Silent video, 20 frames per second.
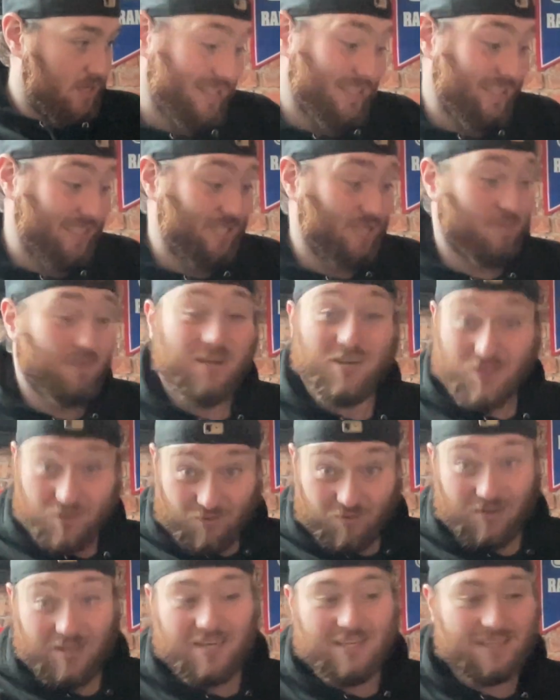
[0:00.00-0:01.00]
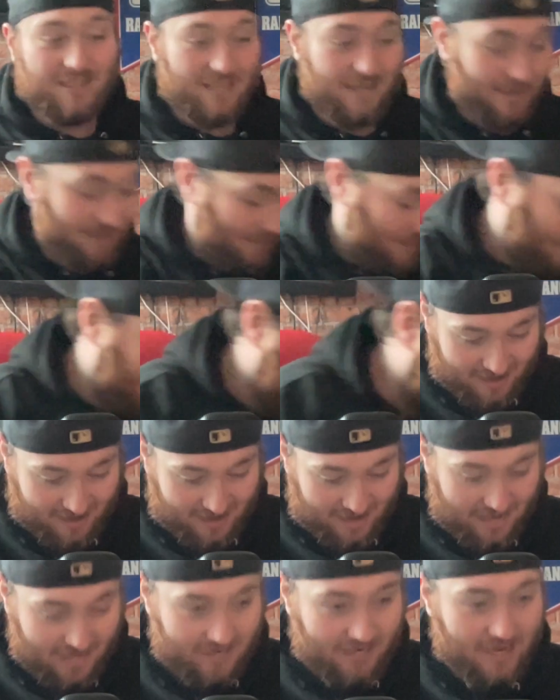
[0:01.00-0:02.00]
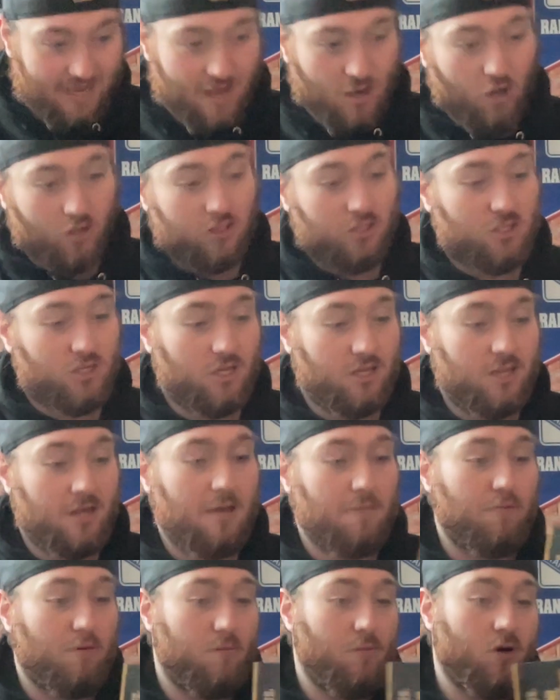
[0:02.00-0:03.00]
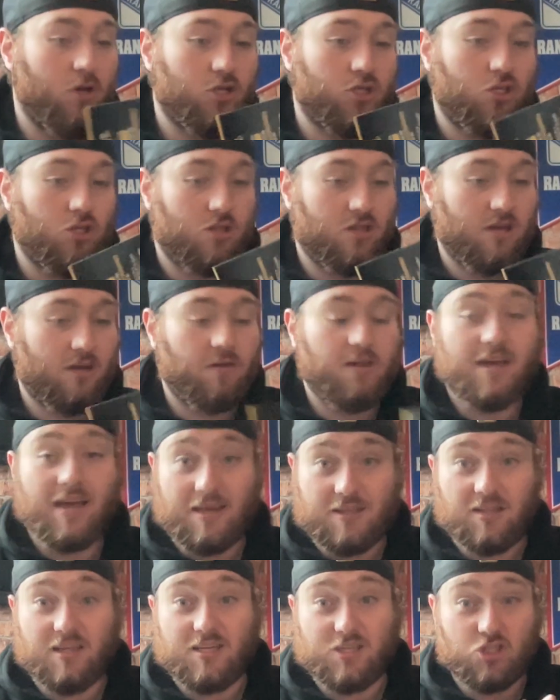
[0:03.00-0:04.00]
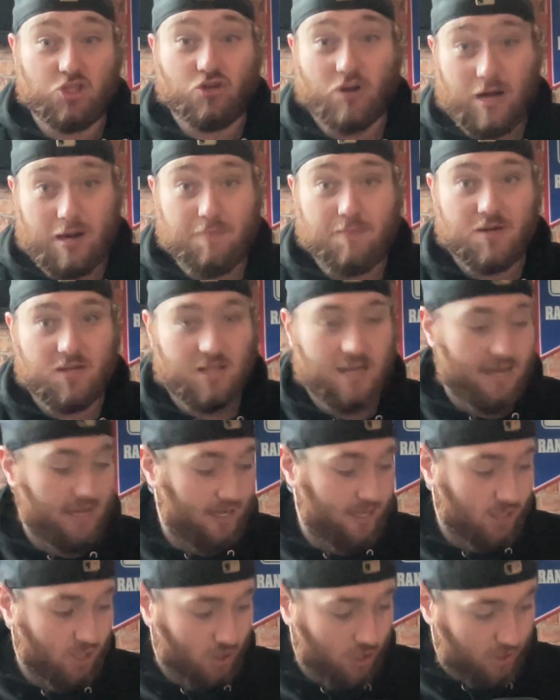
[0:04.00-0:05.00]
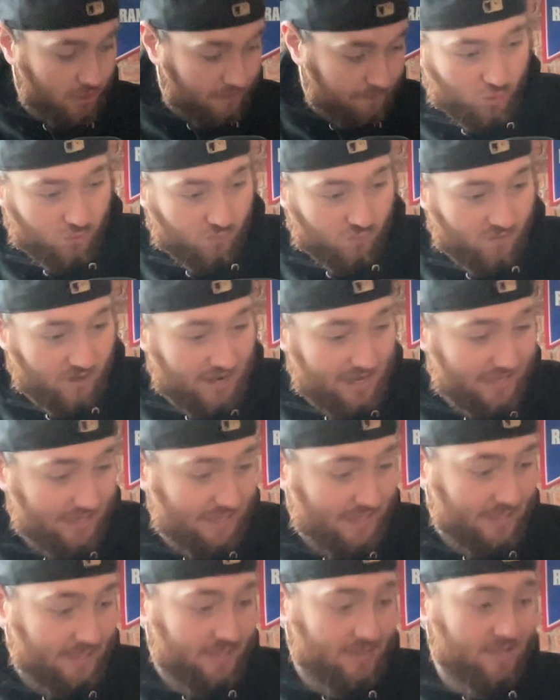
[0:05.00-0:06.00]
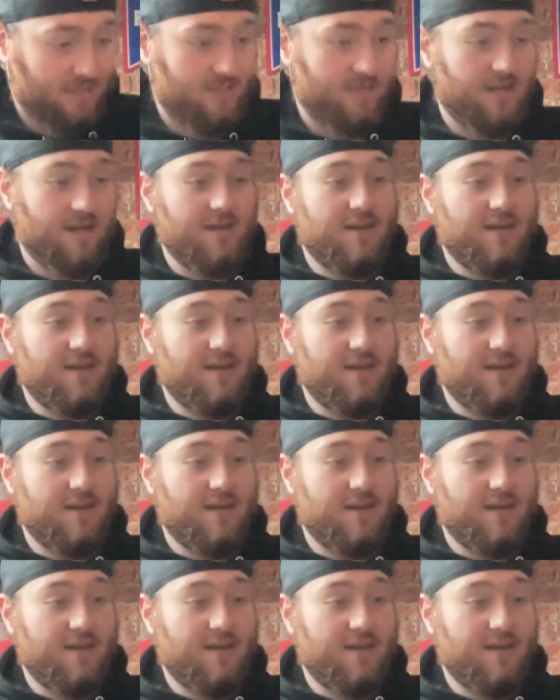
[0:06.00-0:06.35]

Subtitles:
This will be a good read then. And also the promotional thing, you get like streamer like race.